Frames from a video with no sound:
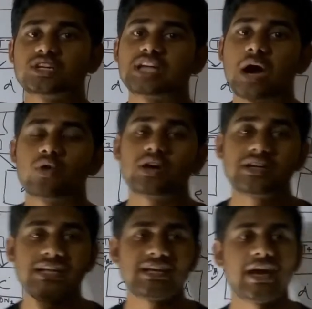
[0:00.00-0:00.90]
that our
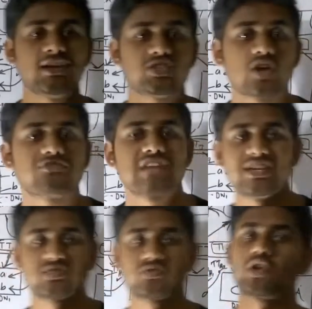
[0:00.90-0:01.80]
data is of
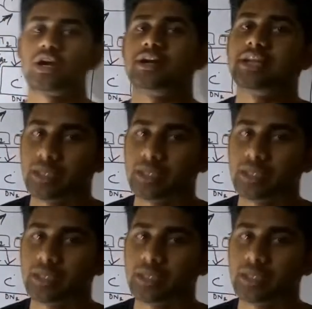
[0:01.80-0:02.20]
size 400